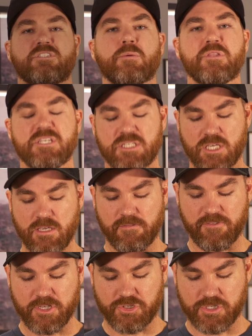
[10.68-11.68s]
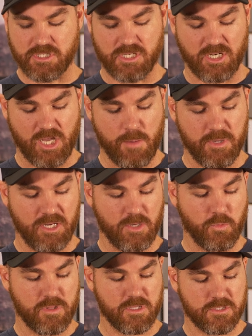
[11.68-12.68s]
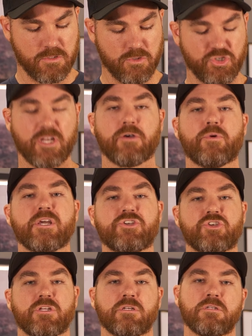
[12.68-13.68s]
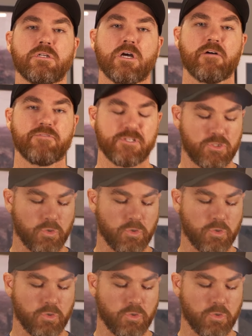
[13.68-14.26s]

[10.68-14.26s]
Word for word: Some of these key features that are coming in with this new generation of the